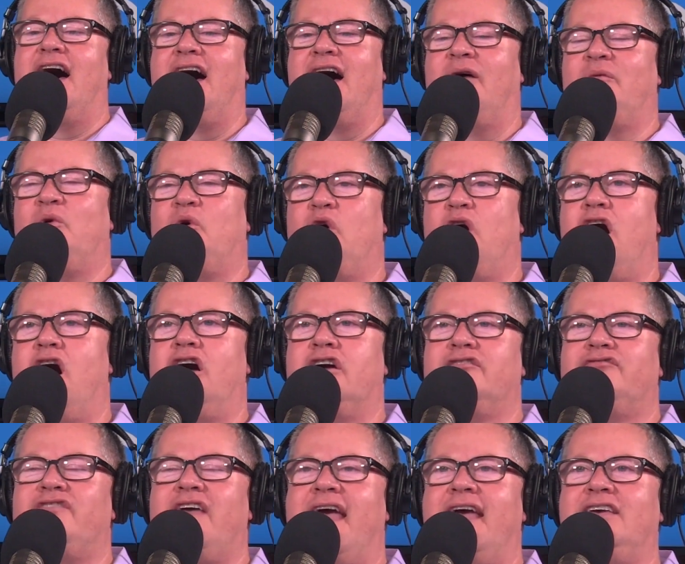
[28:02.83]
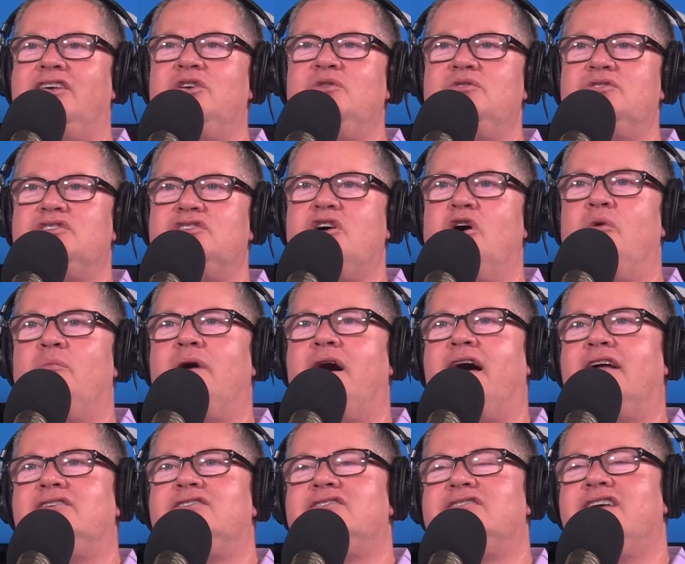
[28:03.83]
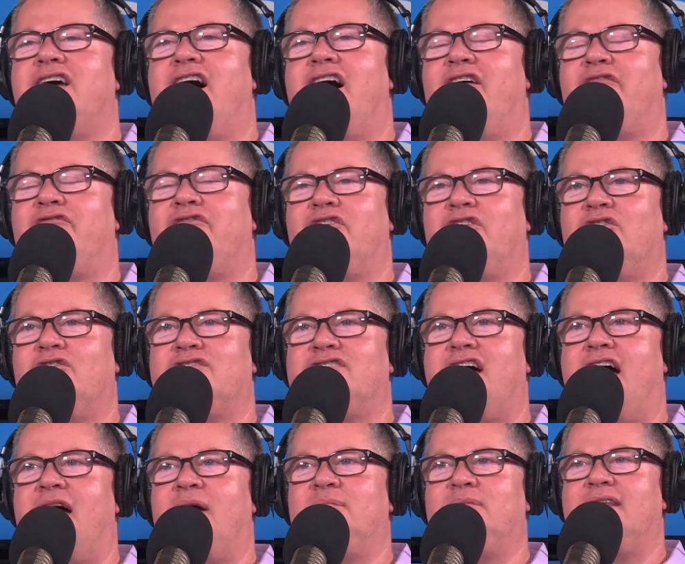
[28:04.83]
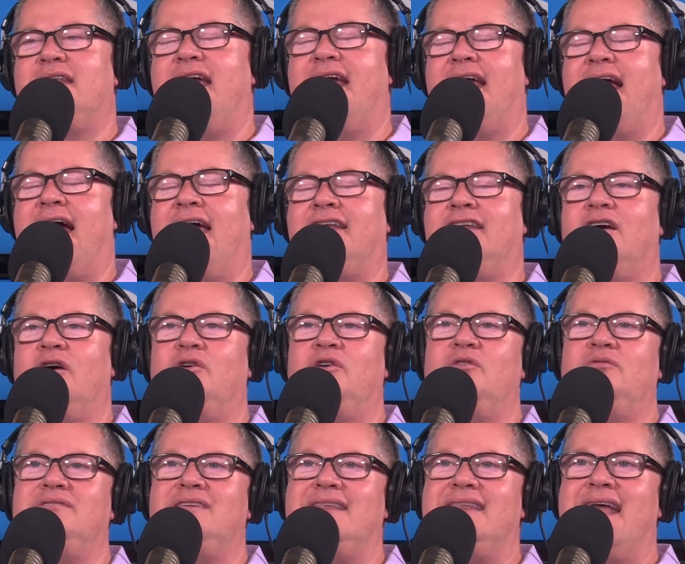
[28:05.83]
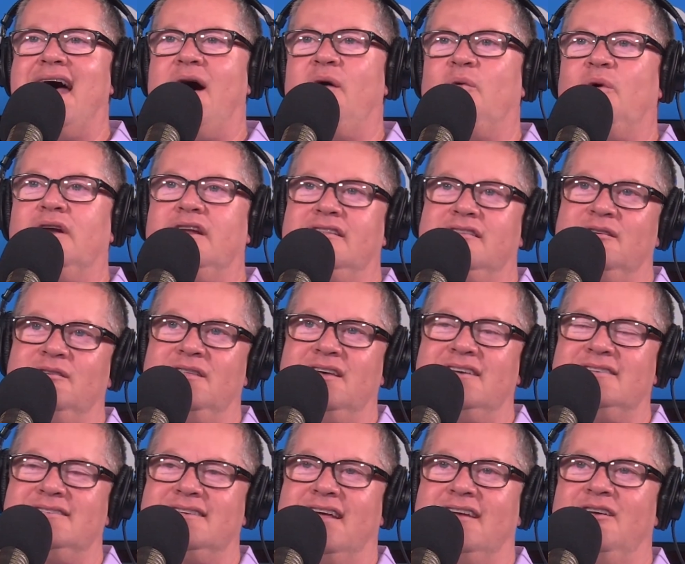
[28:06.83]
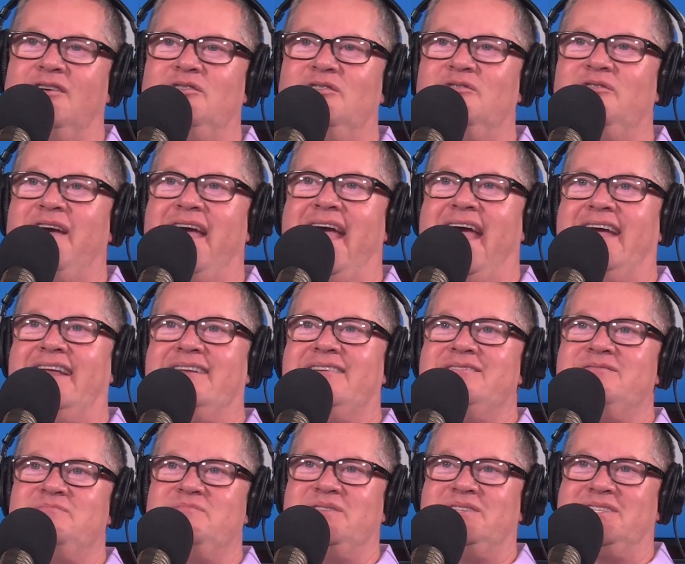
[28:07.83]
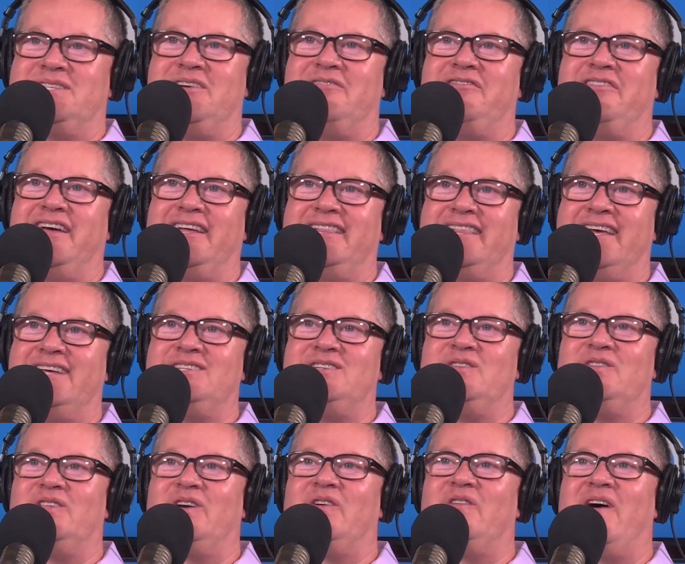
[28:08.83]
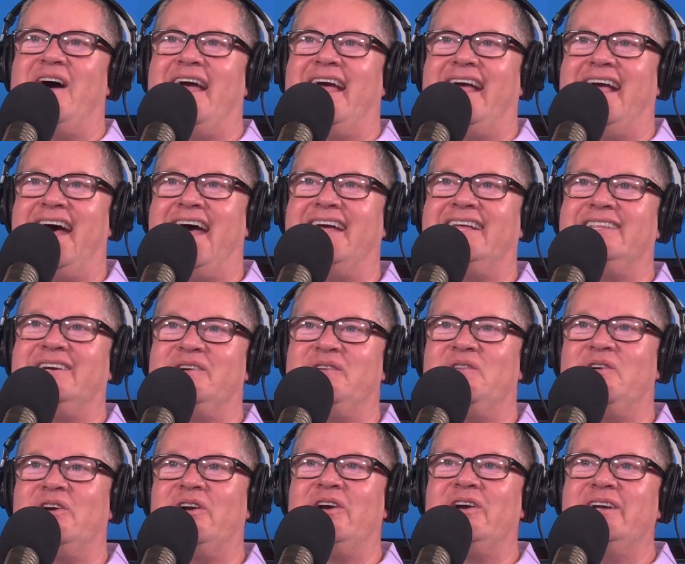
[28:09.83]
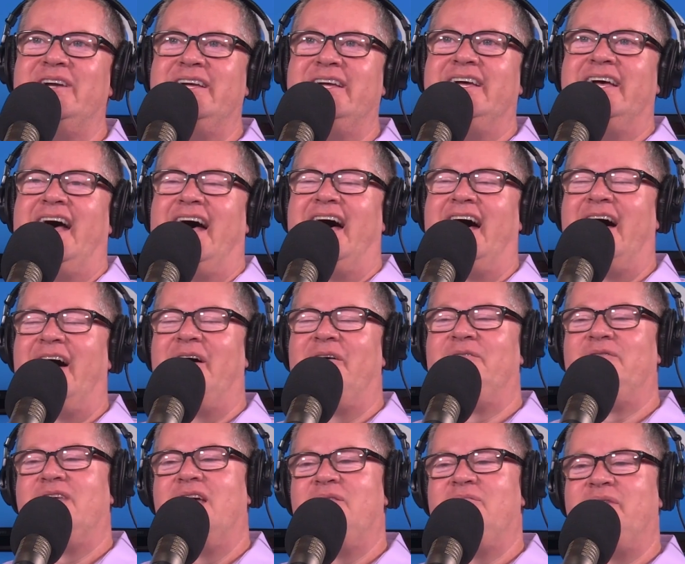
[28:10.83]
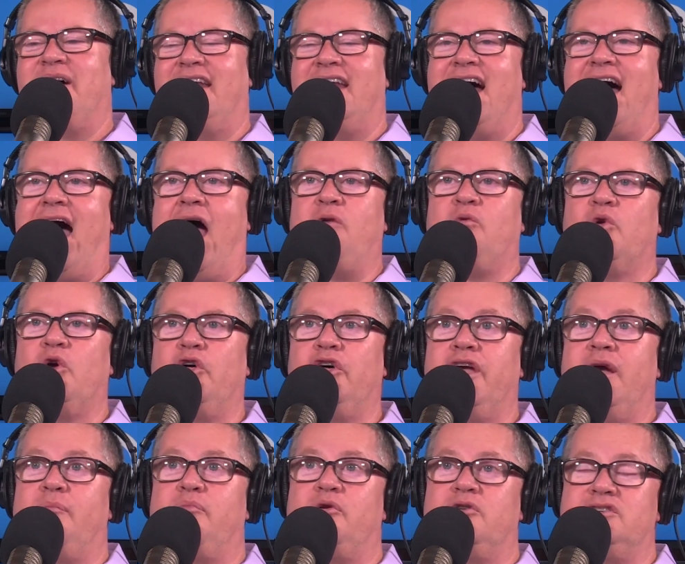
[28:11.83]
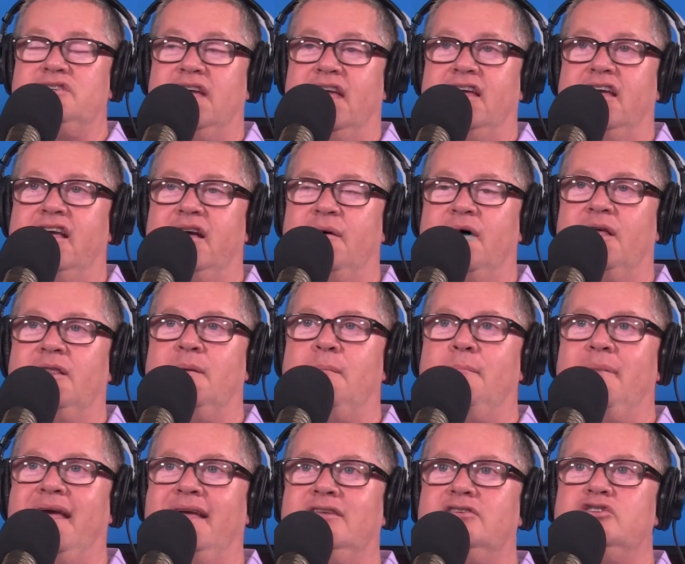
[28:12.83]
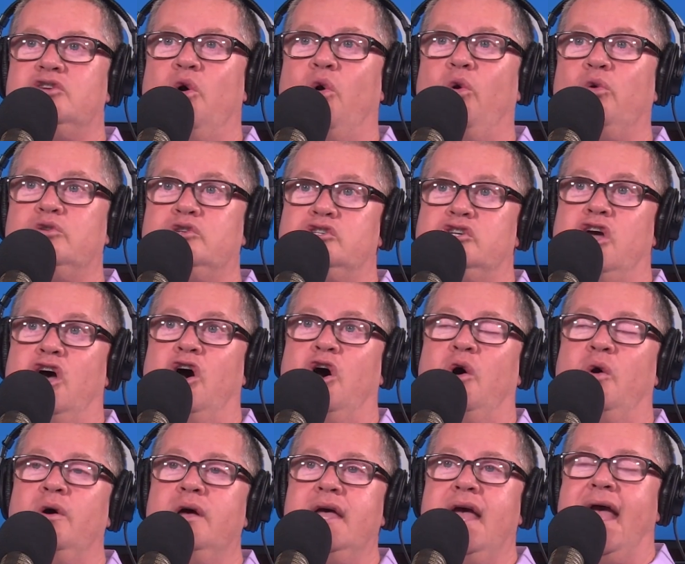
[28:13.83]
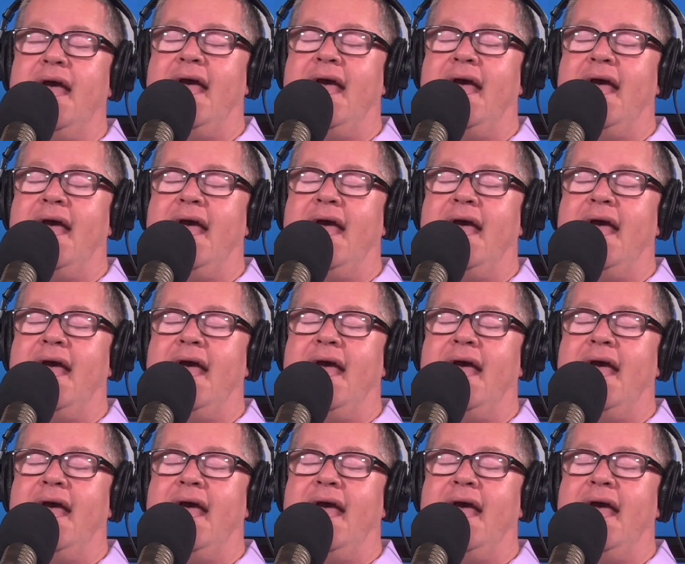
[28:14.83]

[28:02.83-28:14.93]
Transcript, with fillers: Uh, well, Hung, thank you so much uh, for your time today. I know you did not want to do this. I know you hate stuff like this. You're the quiet guy in the corner. Um, but uh, I really appreciate you coming on the Big Joel show.